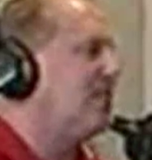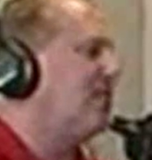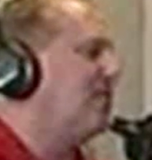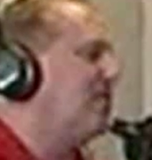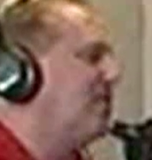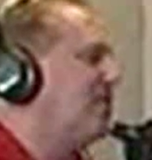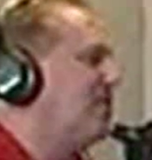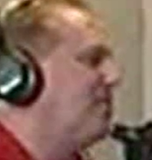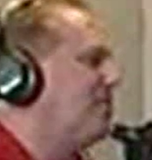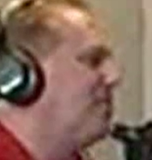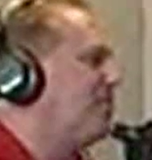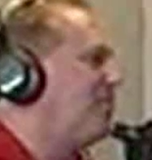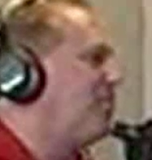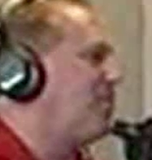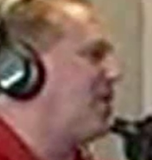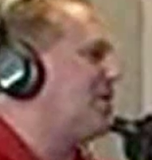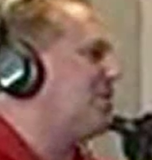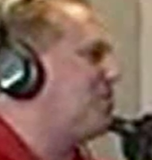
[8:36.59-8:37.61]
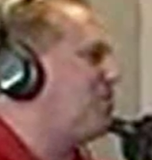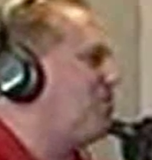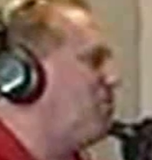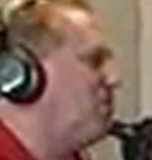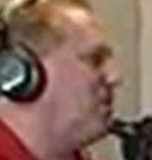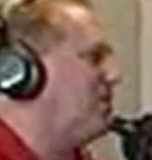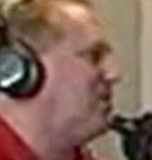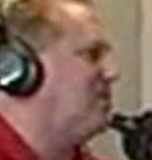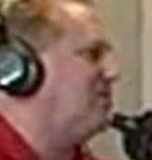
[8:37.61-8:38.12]
If you had a price
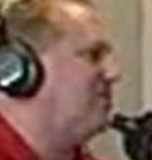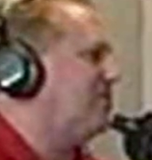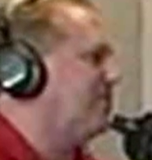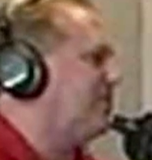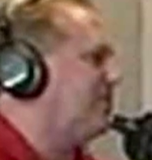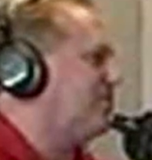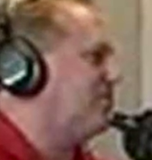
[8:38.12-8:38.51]
point of,